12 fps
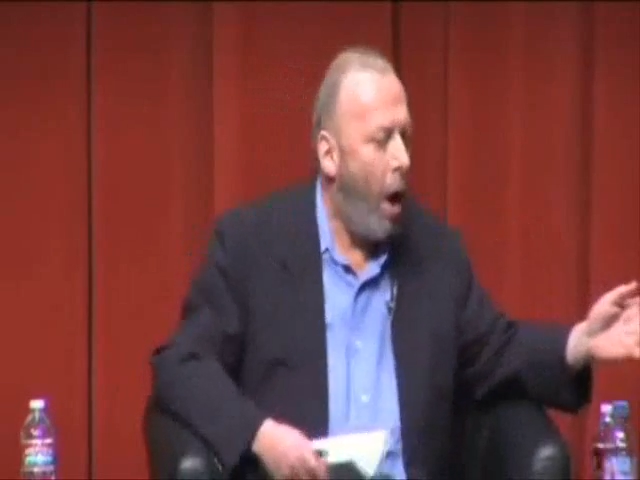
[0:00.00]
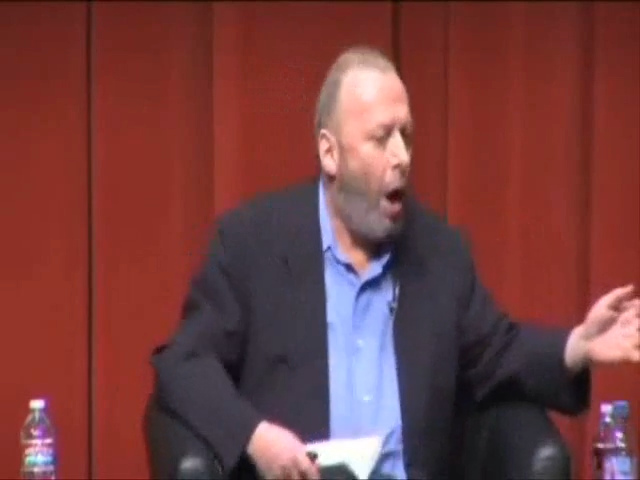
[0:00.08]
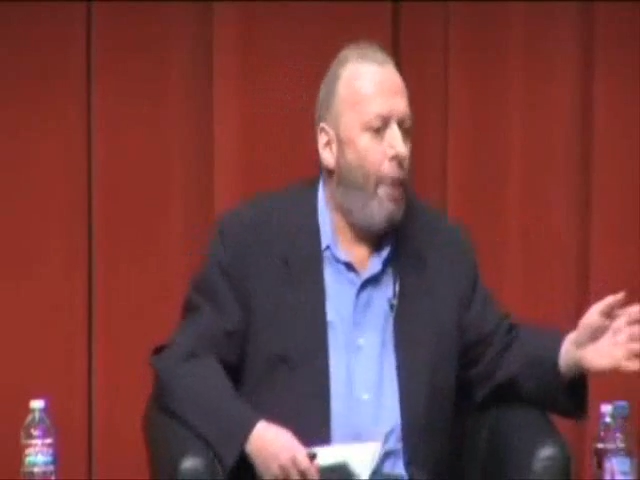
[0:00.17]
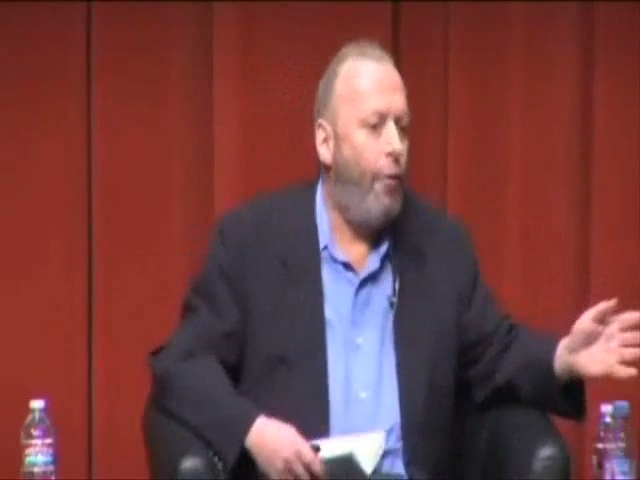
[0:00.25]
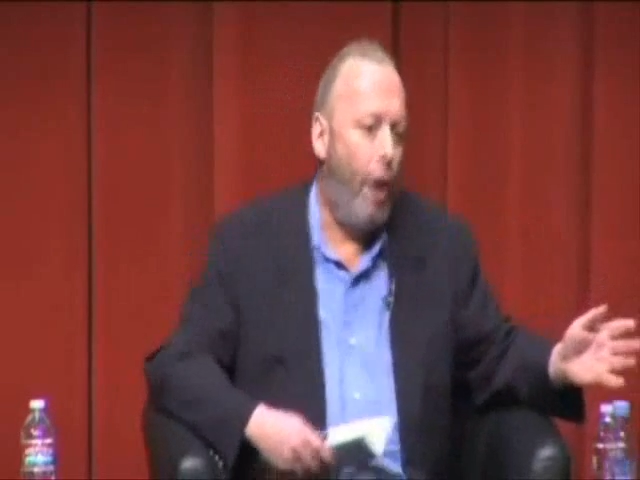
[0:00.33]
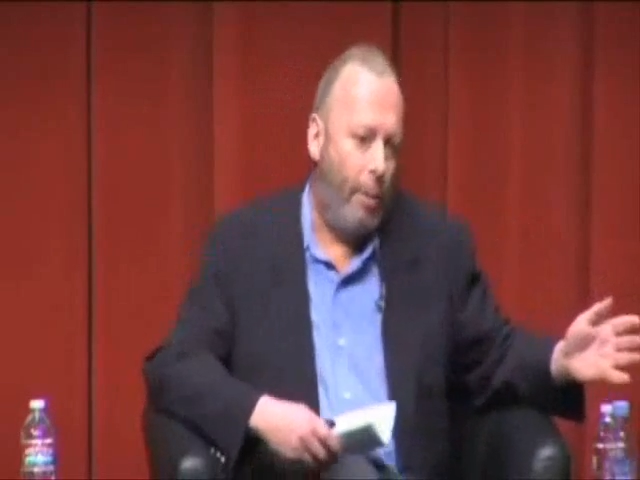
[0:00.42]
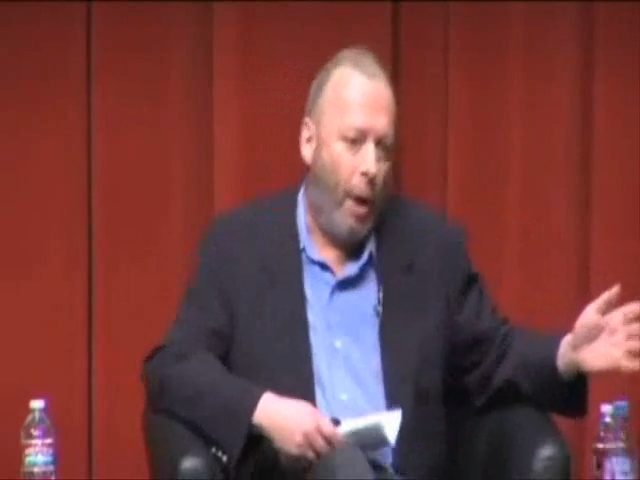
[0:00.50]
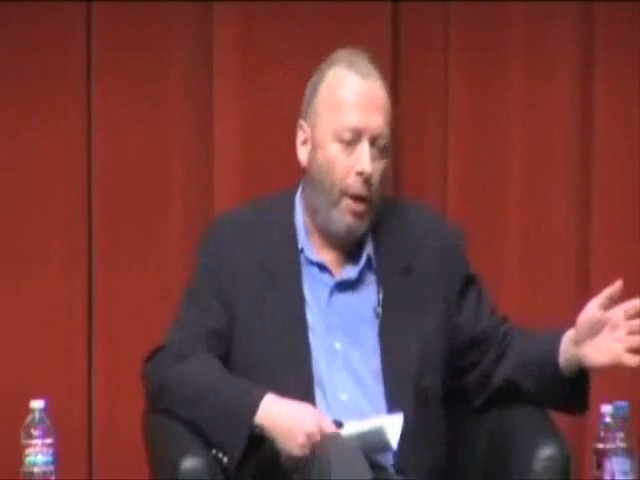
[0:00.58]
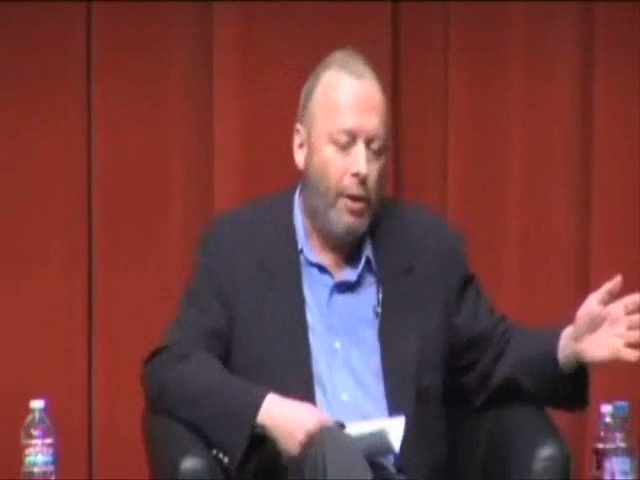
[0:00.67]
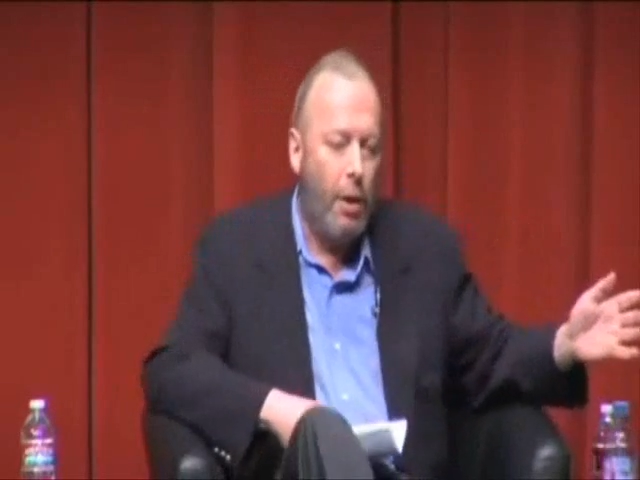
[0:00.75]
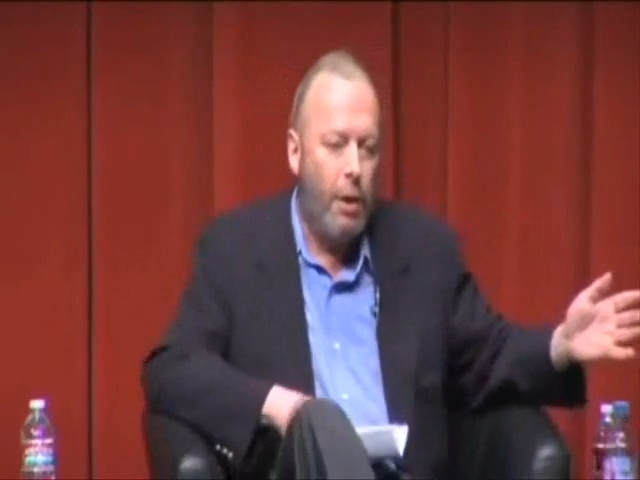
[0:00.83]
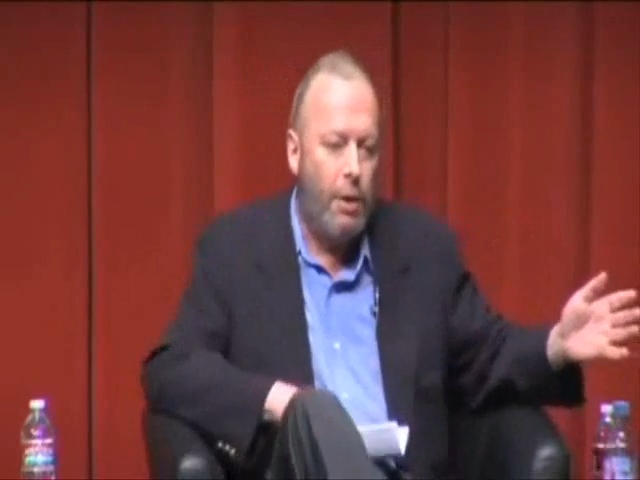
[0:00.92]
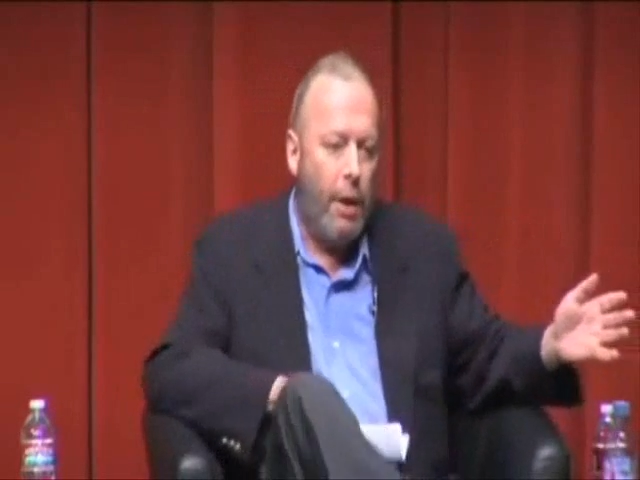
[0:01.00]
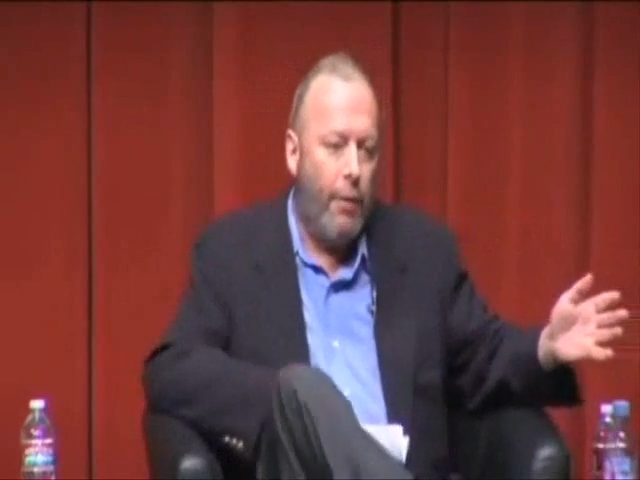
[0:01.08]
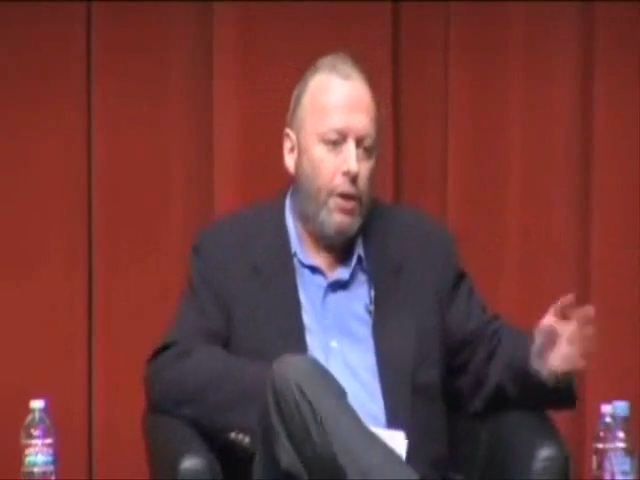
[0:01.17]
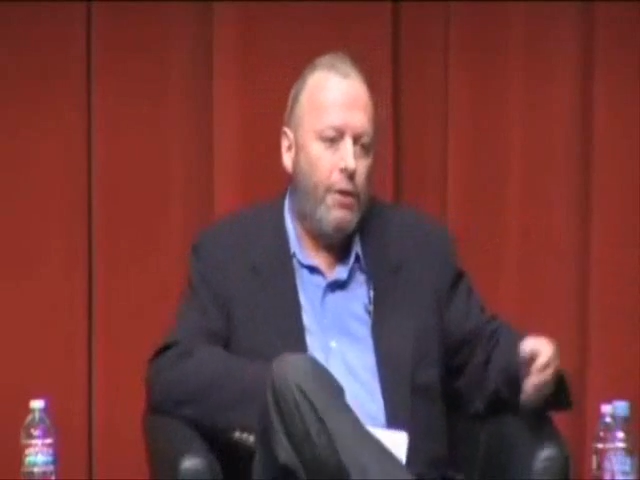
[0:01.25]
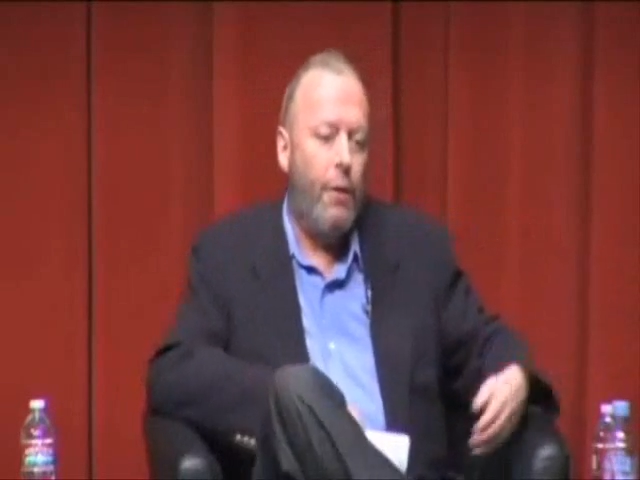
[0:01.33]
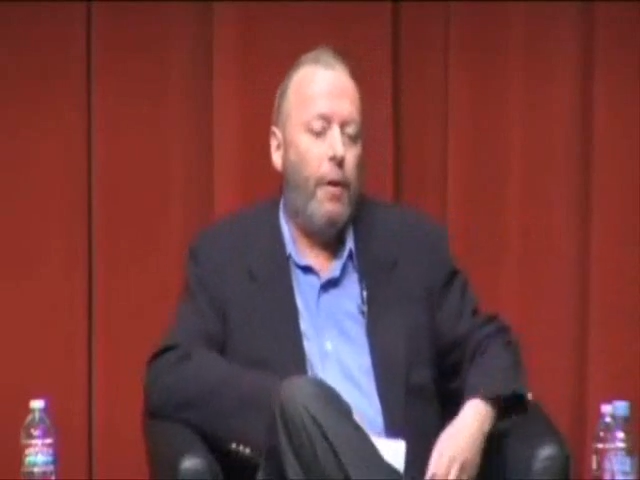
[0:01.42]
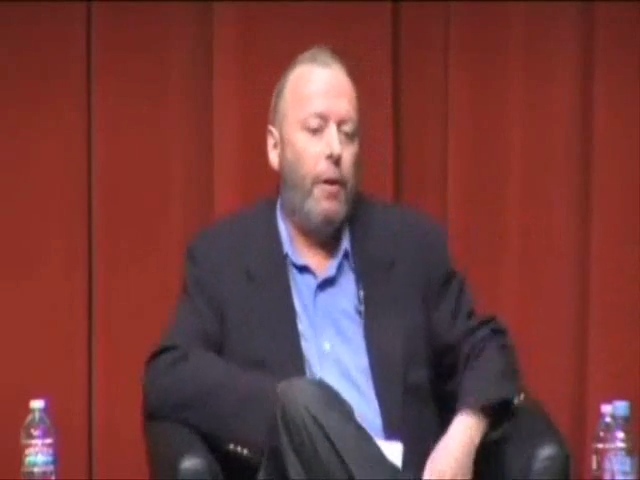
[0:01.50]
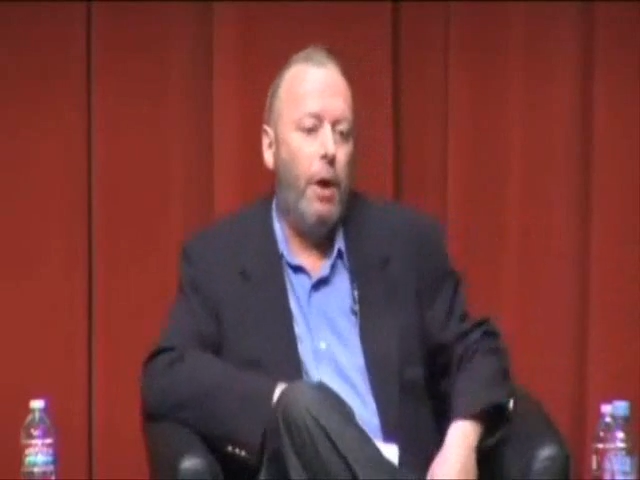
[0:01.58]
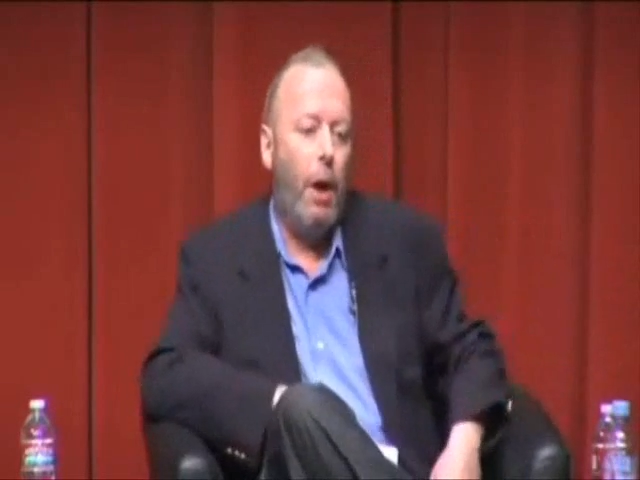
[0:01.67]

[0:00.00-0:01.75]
I've read about David's father,